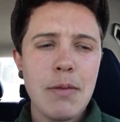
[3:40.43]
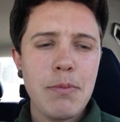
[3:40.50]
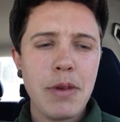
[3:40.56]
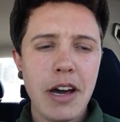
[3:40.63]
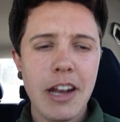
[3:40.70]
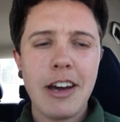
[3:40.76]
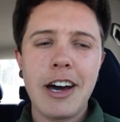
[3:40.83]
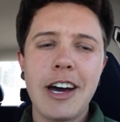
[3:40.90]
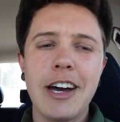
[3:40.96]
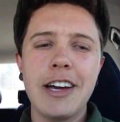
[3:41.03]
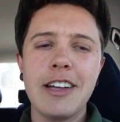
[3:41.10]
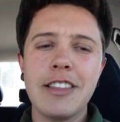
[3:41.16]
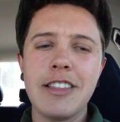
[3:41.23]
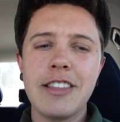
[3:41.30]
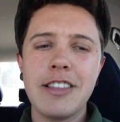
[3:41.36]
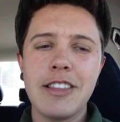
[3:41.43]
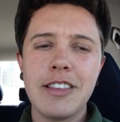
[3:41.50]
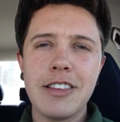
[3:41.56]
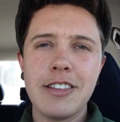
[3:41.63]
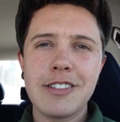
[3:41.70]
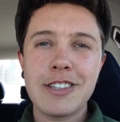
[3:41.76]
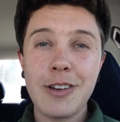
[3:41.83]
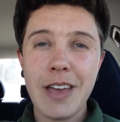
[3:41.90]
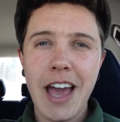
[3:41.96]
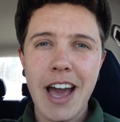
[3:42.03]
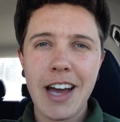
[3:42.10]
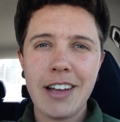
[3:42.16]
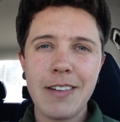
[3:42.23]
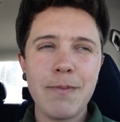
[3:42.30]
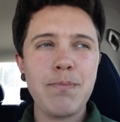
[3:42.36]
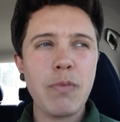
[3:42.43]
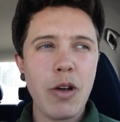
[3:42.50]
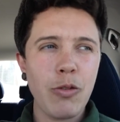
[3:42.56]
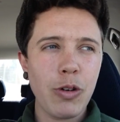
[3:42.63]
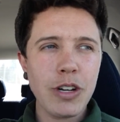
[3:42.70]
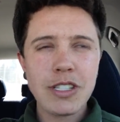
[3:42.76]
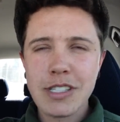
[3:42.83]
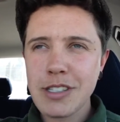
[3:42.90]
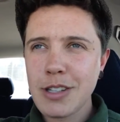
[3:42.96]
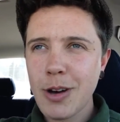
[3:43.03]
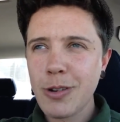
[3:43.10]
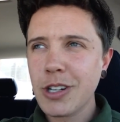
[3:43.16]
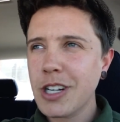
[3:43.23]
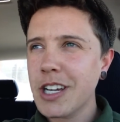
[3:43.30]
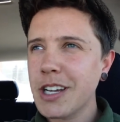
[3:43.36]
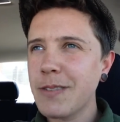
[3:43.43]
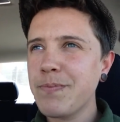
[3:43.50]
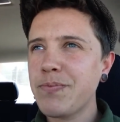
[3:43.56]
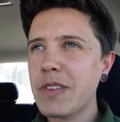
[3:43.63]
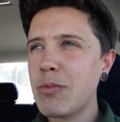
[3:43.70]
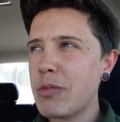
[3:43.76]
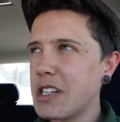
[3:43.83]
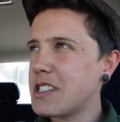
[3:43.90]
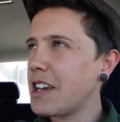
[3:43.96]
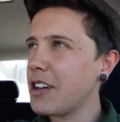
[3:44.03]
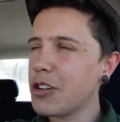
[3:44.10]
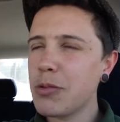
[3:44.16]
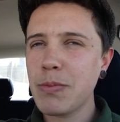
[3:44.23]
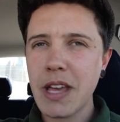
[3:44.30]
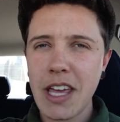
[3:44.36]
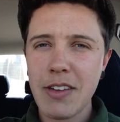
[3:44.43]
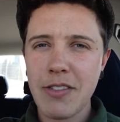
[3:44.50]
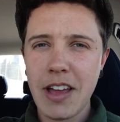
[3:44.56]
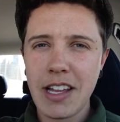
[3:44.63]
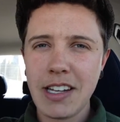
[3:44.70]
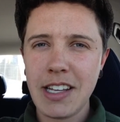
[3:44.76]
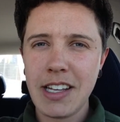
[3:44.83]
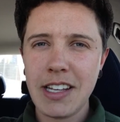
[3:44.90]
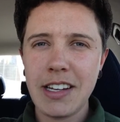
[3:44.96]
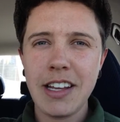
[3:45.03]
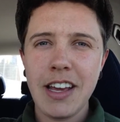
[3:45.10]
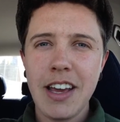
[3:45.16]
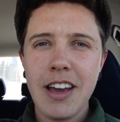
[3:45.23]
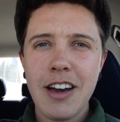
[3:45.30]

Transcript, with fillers: But uh, so yeah, my voice is lowering. My cycle may have ended.